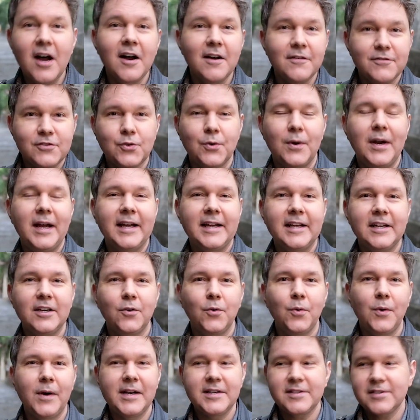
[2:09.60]
of Dragon
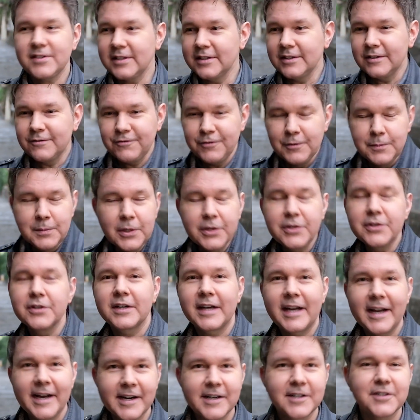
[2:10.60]
Quest, and familiar
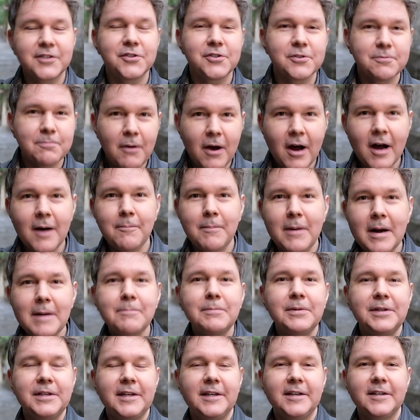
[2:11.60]
characters pop
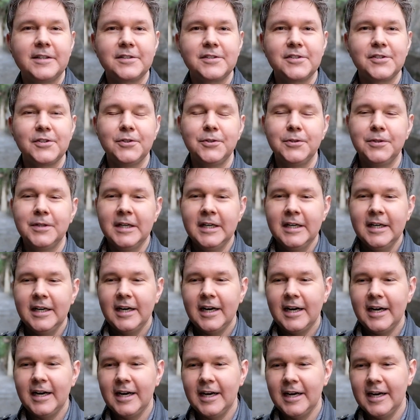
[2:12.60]
up in here too.
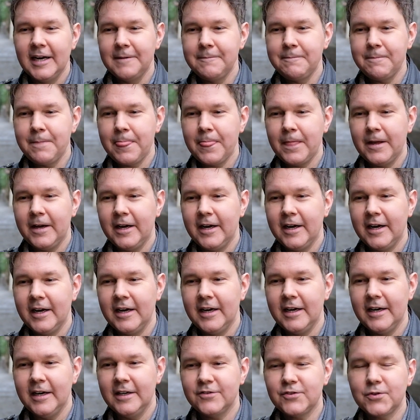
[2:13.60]

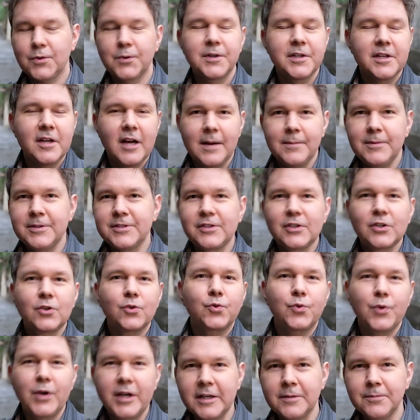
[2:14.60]
Toriyama's
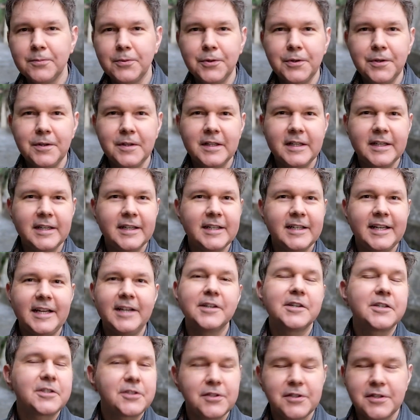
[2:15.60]
incredible
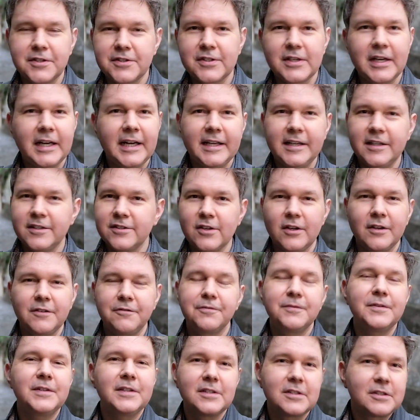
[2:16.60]
character design is
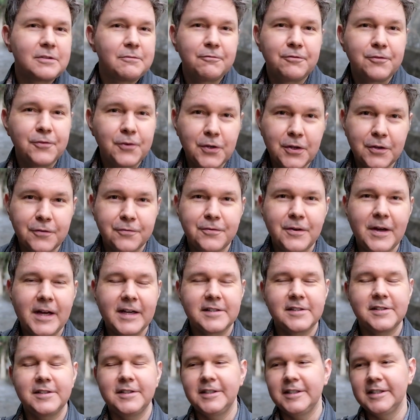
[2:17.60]
in full
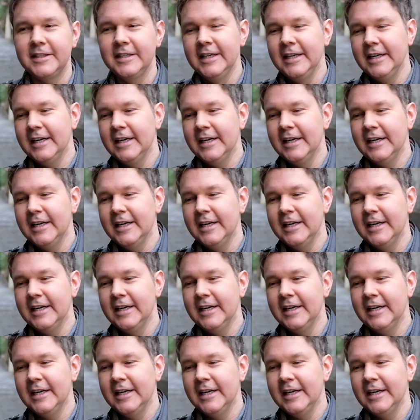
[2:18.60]
effect here,